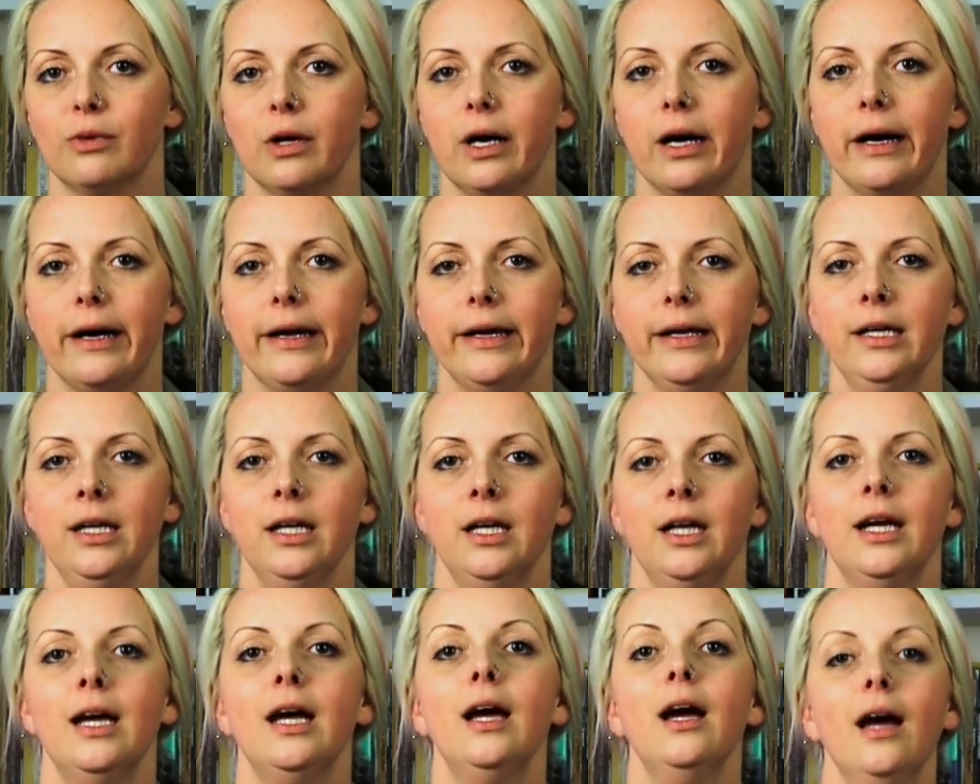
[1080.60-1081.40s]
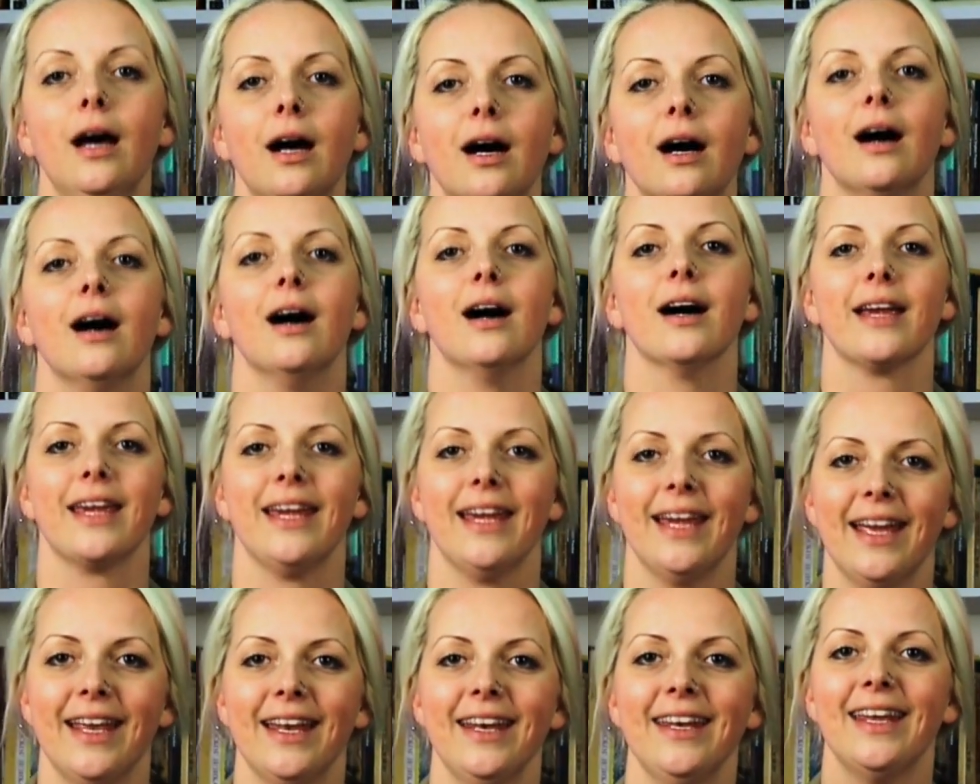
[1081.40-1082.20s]
Y,
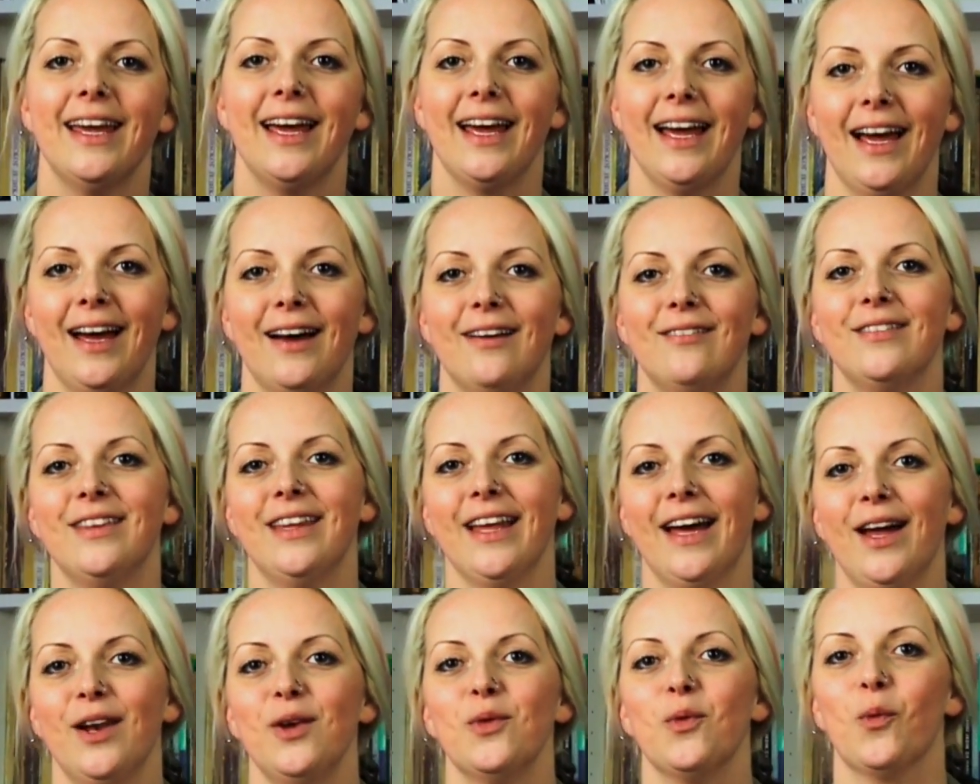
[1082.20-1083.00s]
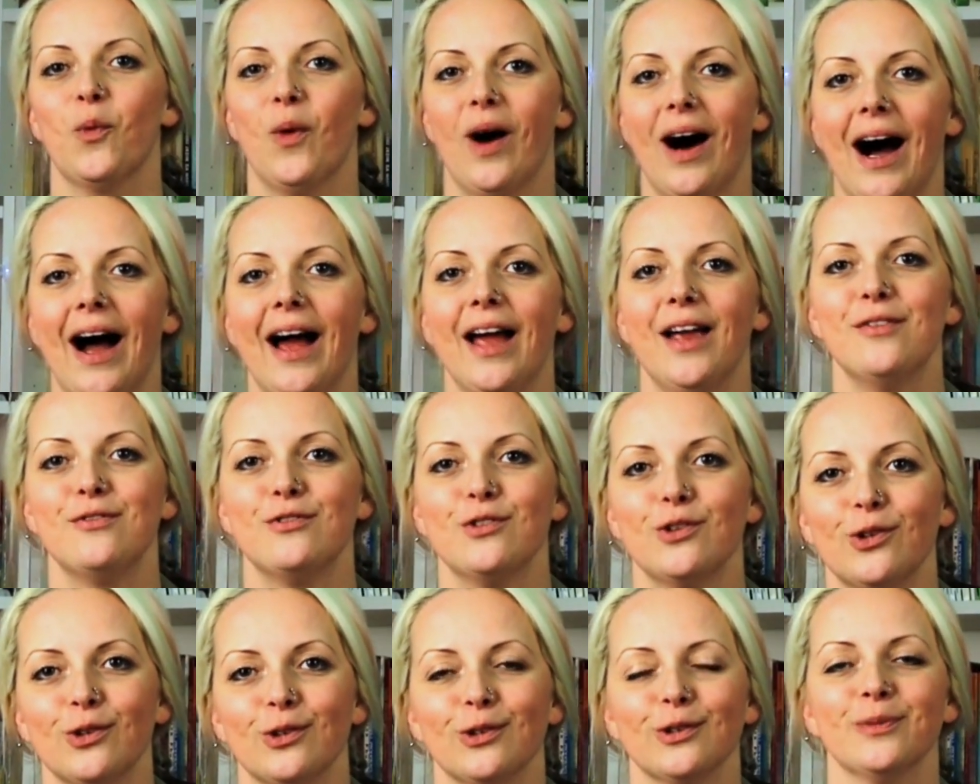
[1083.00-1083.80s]
again have that Y
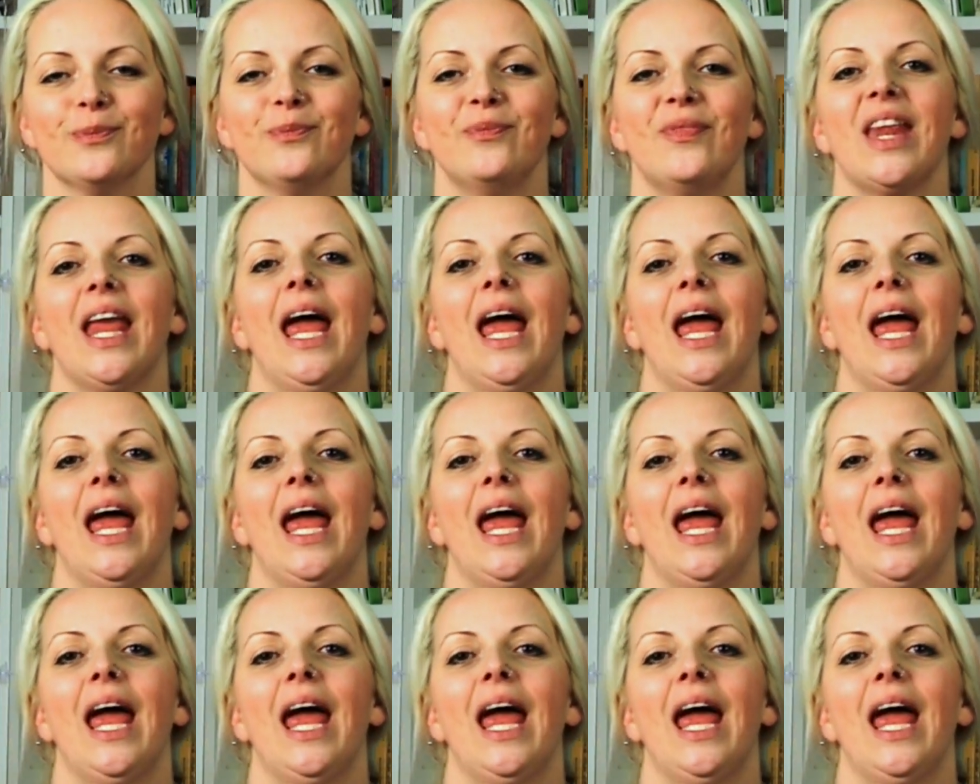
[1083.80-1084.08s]
rule.